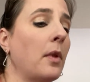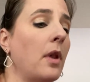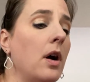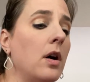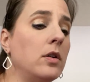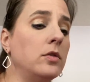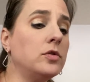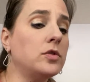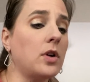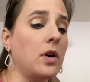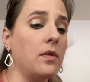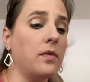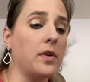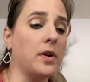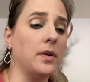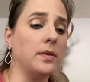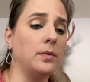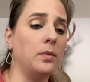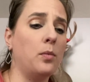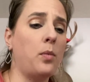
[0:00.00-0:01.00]
Oh,
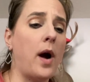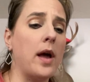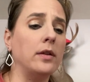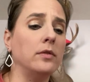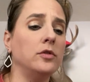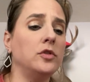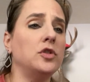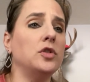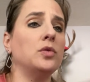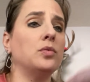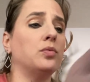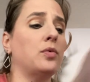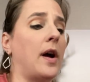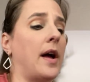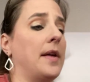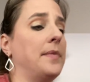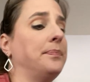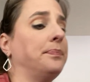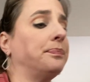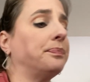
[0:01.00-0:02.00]
Drover, why don't you
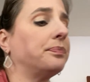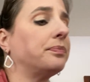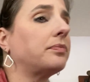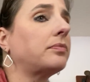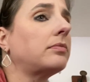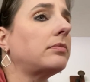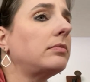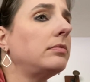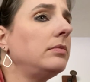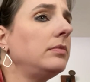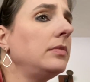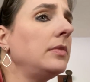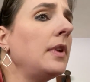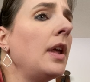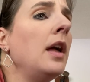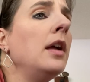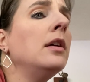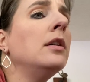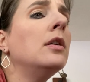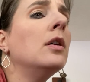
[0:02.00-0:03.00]
run
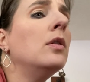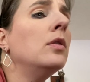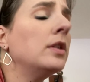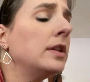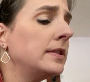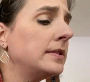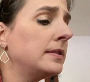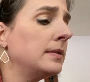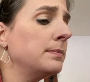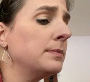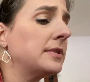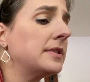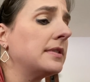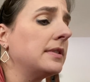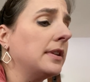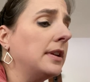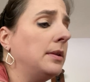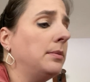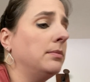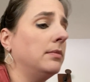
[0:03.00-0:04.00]
and go get some
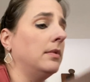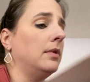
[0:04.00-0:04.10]
sleep?